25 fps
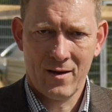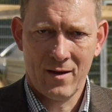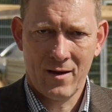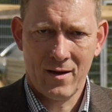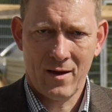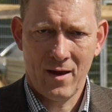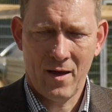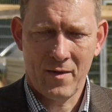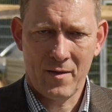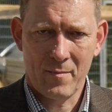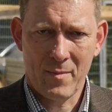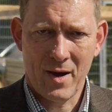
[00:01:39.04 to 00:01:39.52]

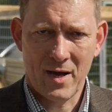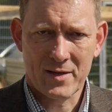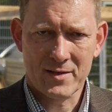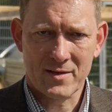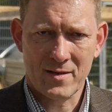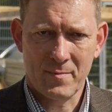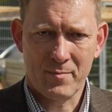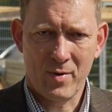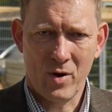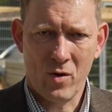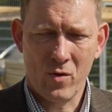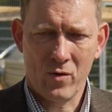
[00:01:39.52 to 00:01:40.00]
Yeah, the
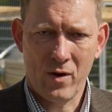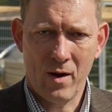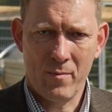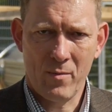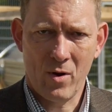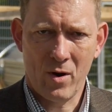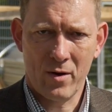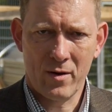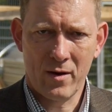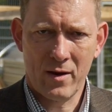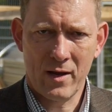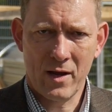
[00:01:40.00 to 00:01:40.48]
master program
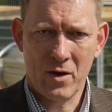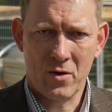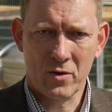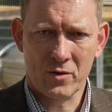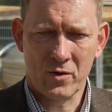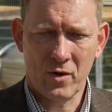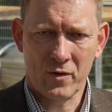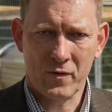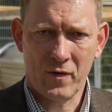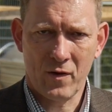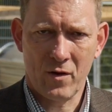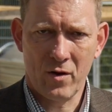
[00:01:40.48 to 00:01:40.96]
on
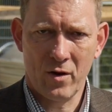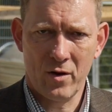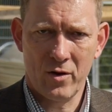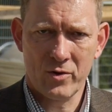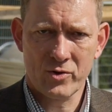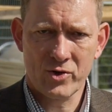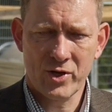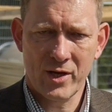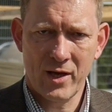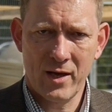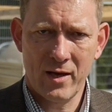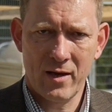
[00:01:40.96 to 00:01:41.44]

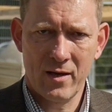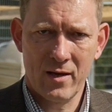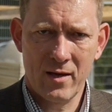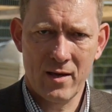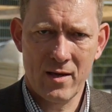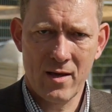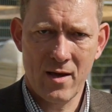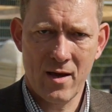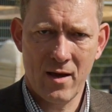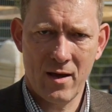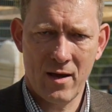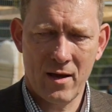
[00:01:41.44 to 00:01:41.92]
ecotoxicology
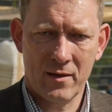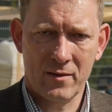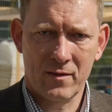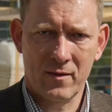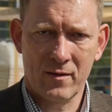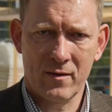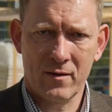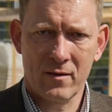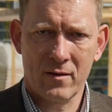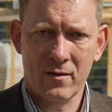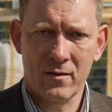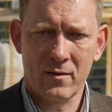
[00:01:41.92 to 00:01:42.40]
here at
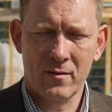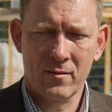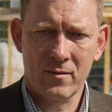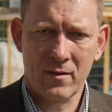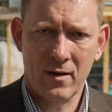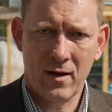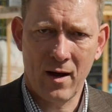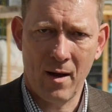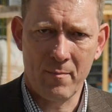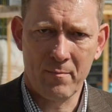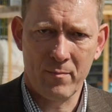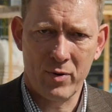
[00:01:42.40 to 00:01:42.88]
the uh,
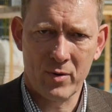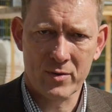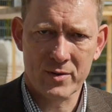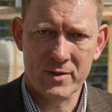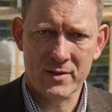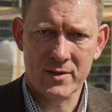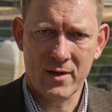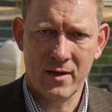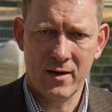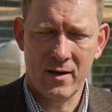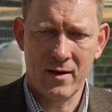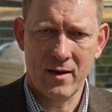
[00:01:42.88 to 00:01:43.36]

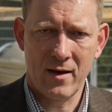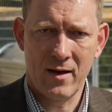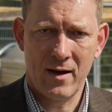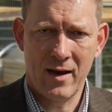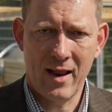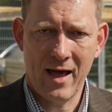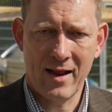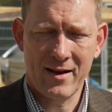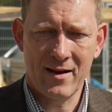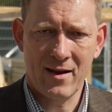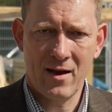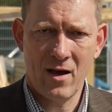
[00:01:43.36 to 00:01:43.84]
campus in
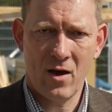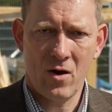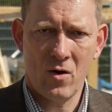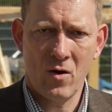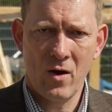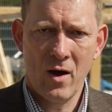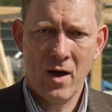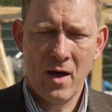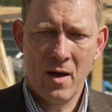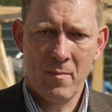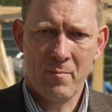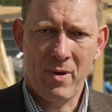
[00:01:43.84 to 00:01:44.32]
Landau
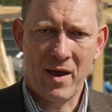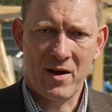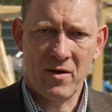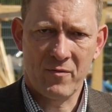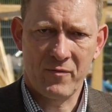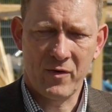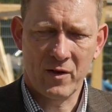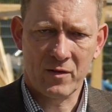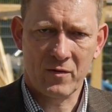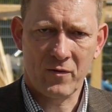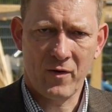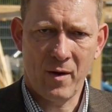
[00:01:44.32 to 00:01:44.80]

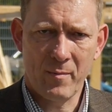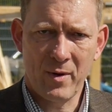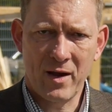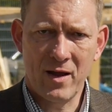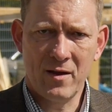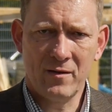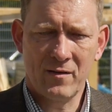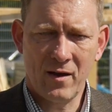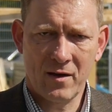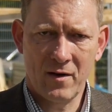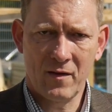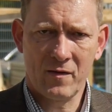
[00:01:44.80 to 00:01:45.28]
benefits from an
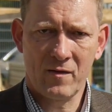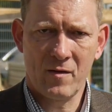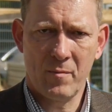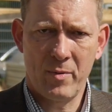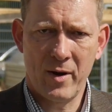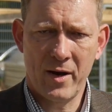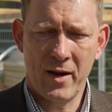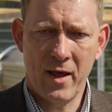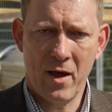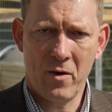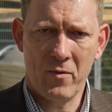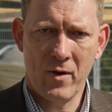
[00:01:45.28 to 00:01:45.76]

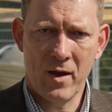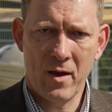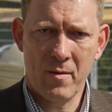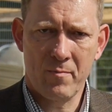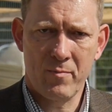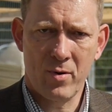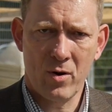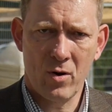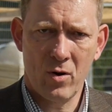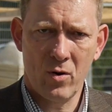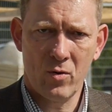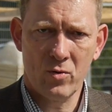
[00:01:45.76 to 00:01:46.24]
interdisciplinary
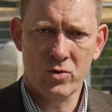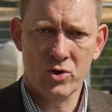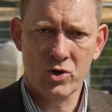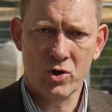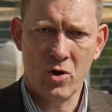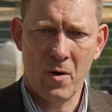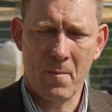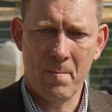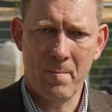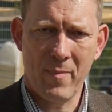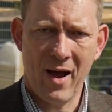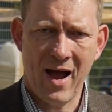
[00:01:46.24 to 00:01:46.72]
approach
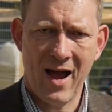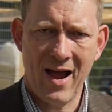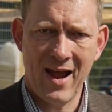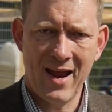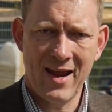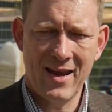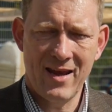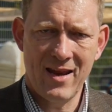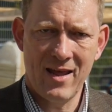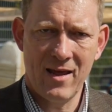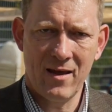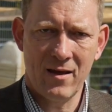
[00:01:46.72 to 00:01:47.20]

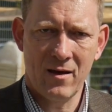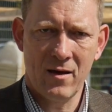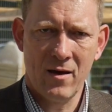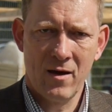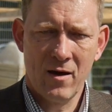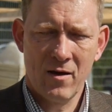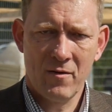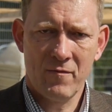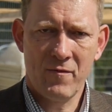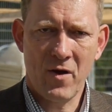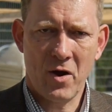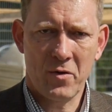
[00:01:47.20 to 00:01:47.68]
combining
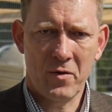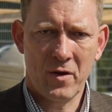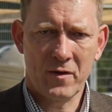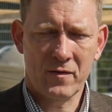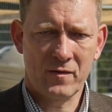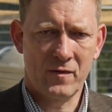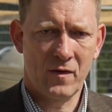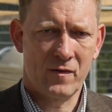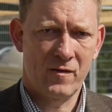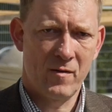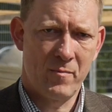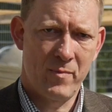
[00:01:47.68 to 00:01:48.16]
various
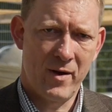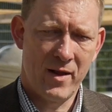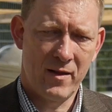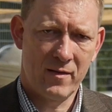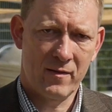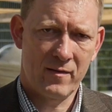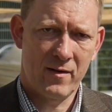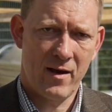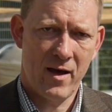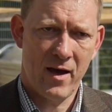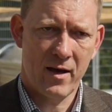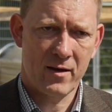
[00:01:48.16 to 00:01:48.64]

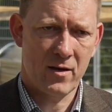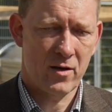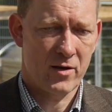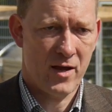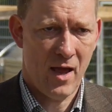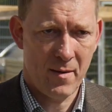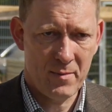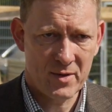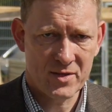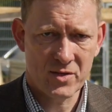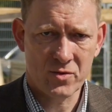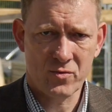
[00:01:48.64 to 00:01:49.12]
disciplines like
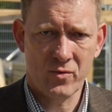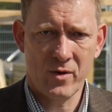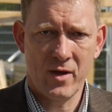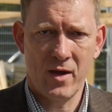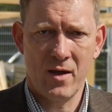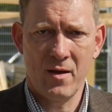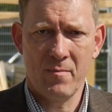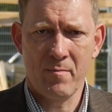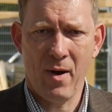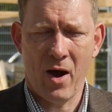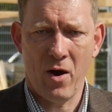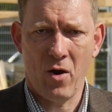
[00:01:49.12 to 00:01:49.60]

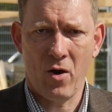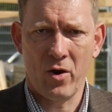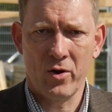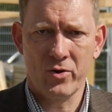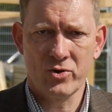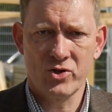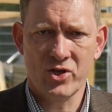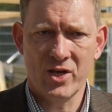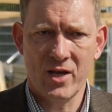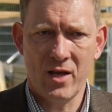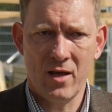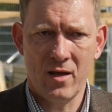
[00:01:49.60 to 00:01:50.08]
chemistry,
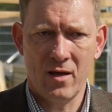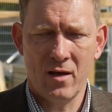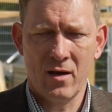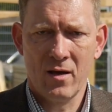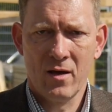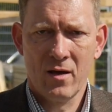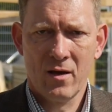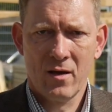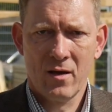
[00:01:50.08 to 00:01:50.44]
biology,